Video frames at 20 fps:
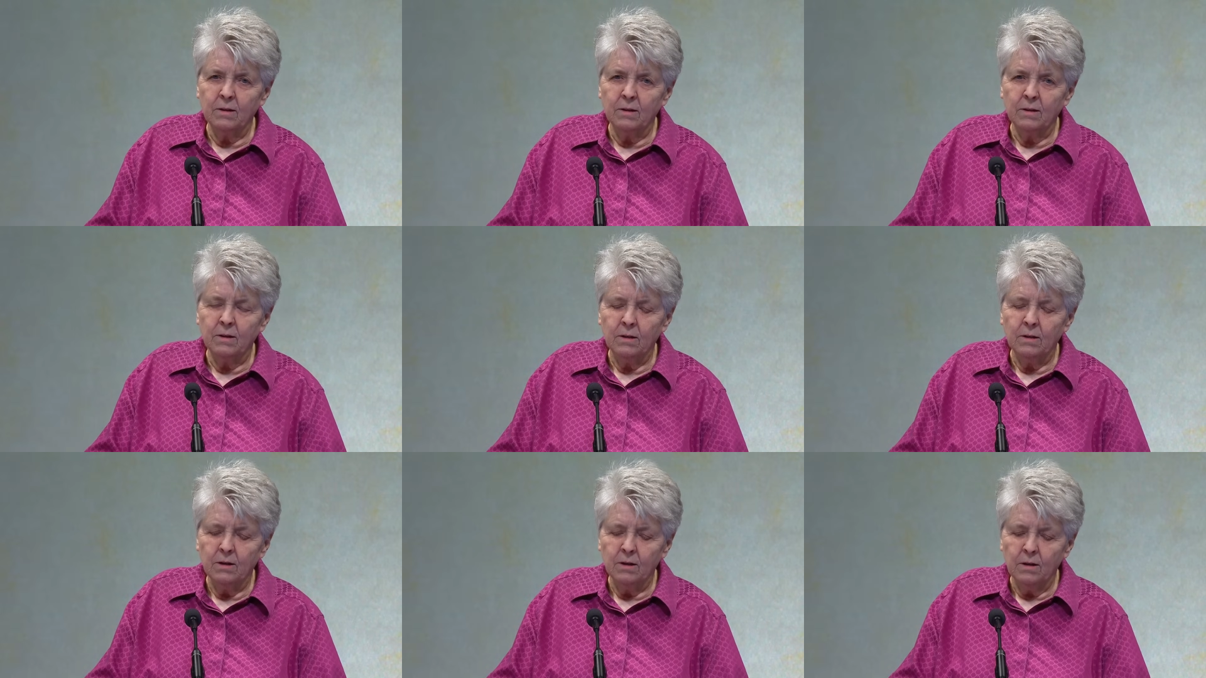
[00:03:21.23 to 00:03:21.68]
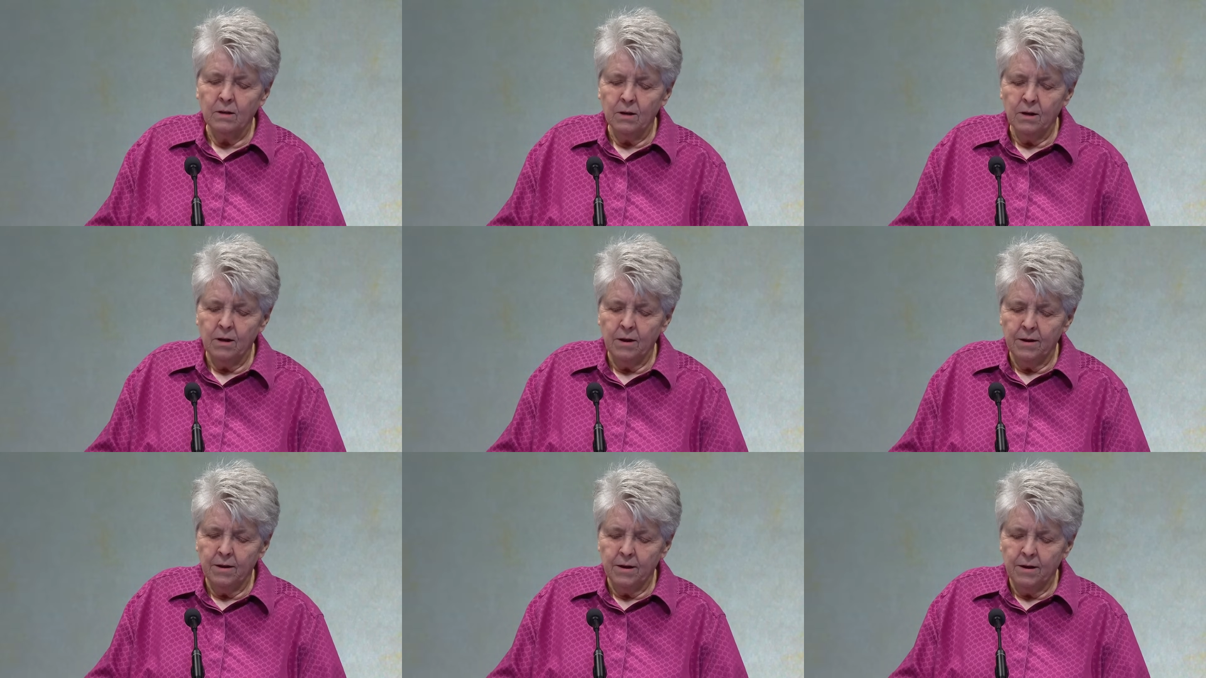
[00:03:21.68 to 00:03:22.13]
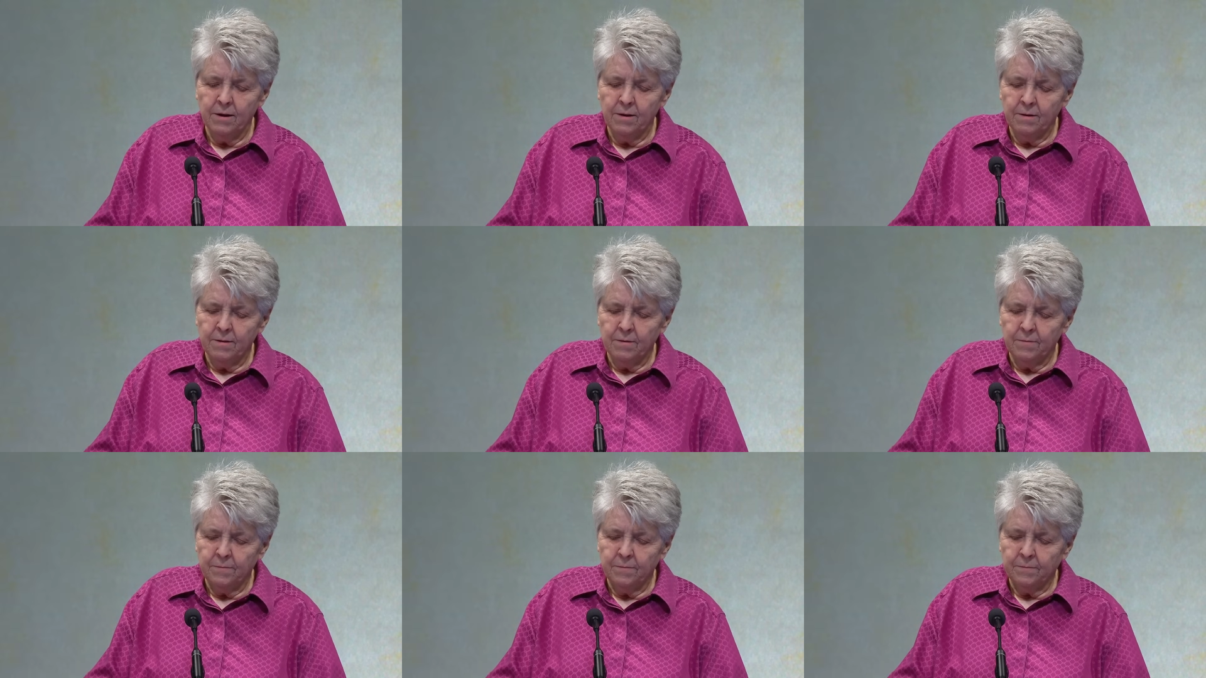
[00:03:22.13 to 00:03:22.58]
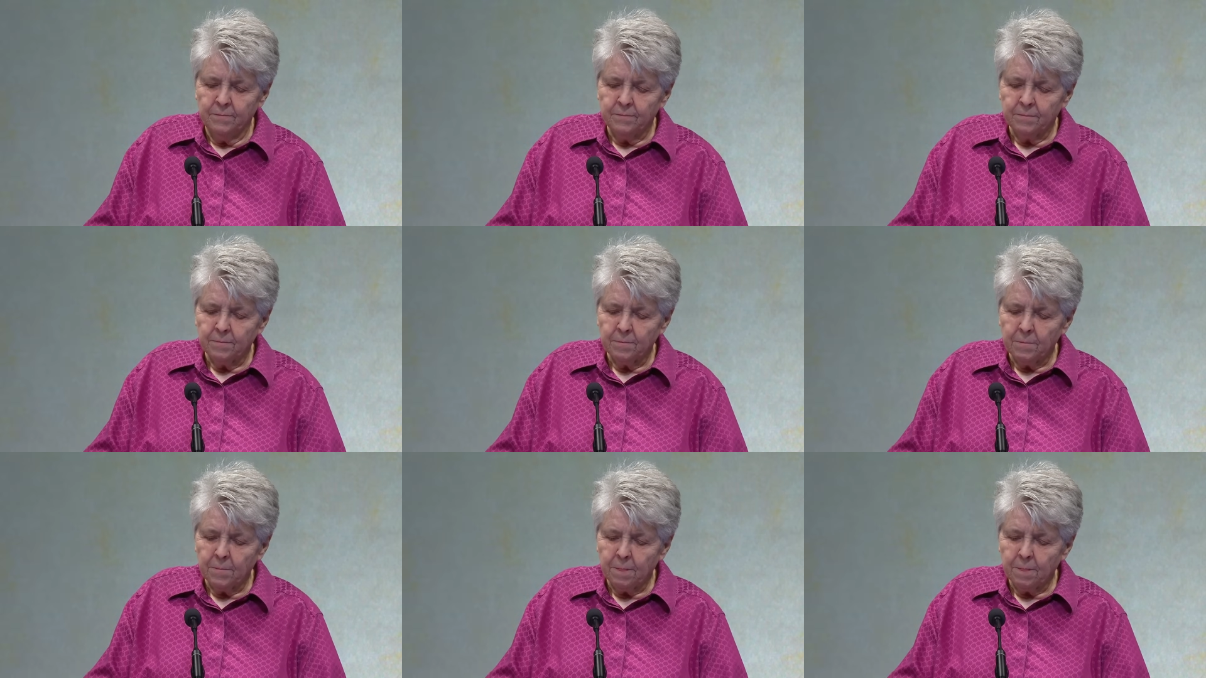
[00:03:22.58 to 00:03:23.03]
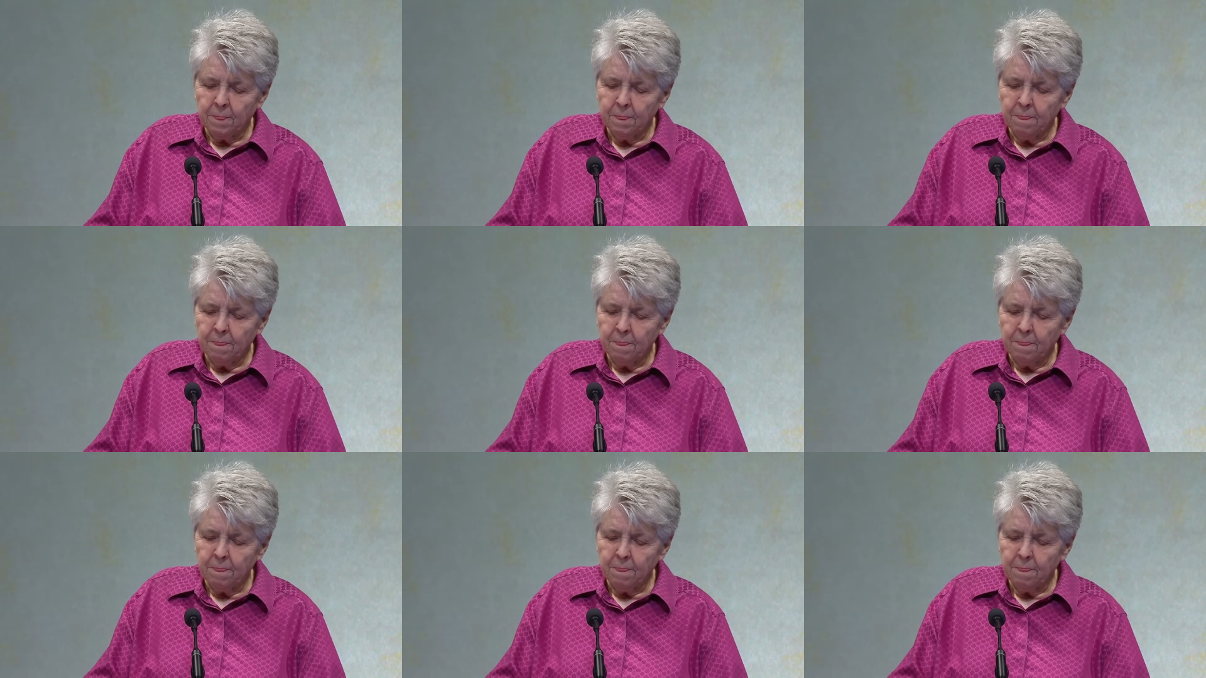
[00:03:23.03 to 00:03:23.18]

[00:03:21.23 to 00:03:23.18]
Nobody speaks.